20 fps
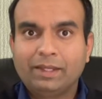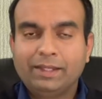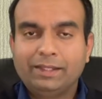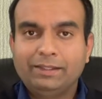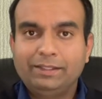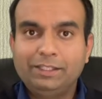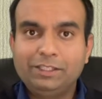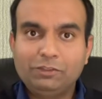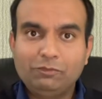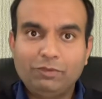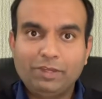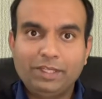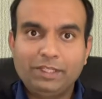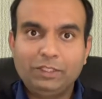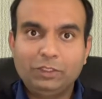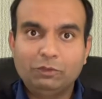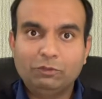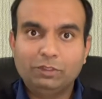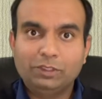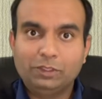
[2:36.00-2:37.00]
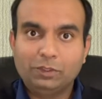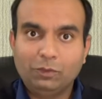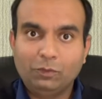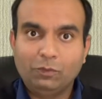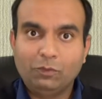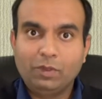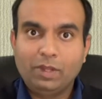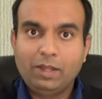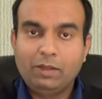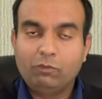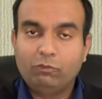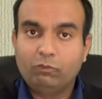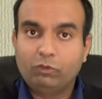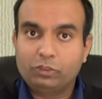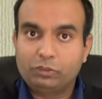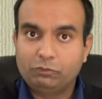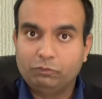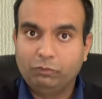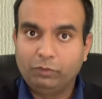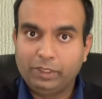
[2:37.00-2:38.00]
This way you will know
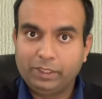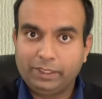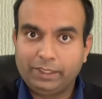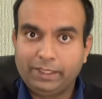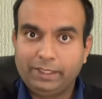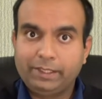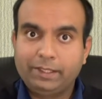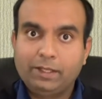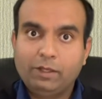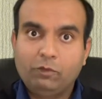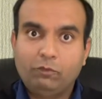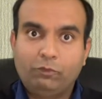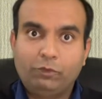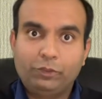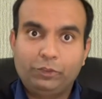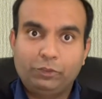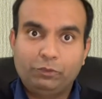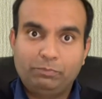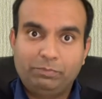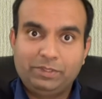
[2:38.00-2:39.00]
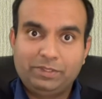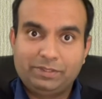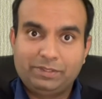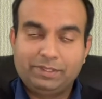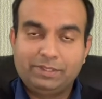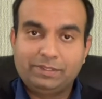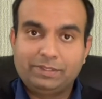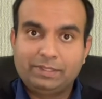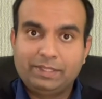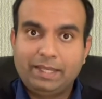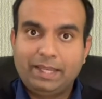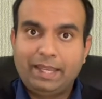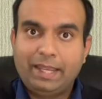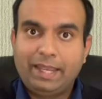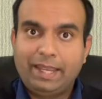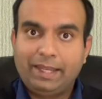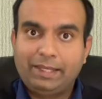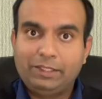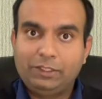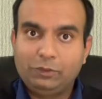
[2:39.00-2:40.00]
what's working for your business,
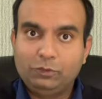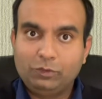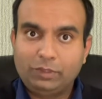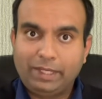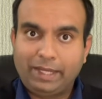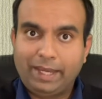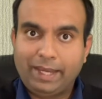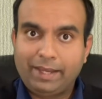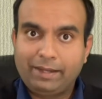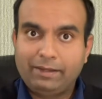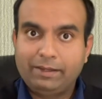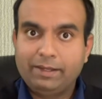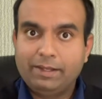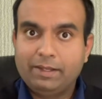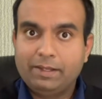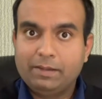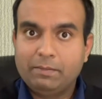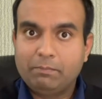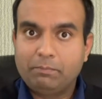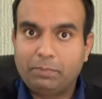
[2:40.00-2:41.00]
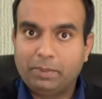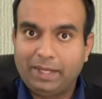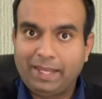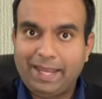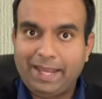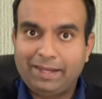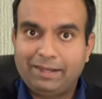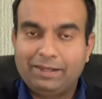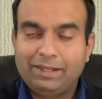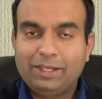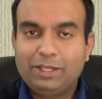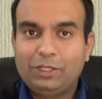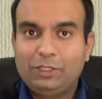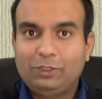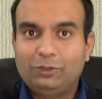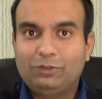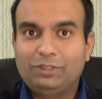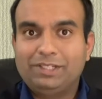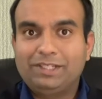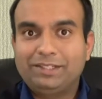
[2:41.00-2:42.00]
and you can plan
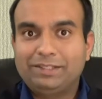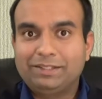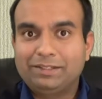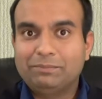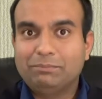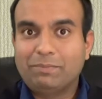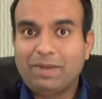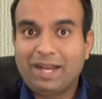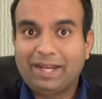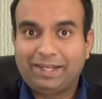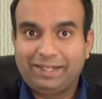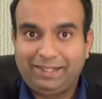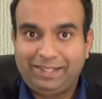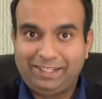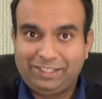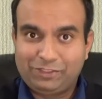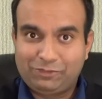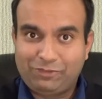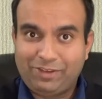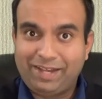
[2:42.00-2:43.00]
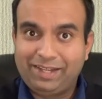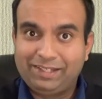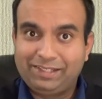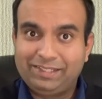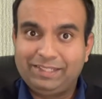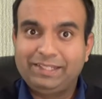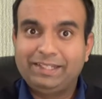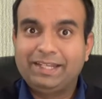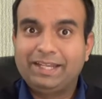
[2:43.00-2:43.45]
your digital marketing strategy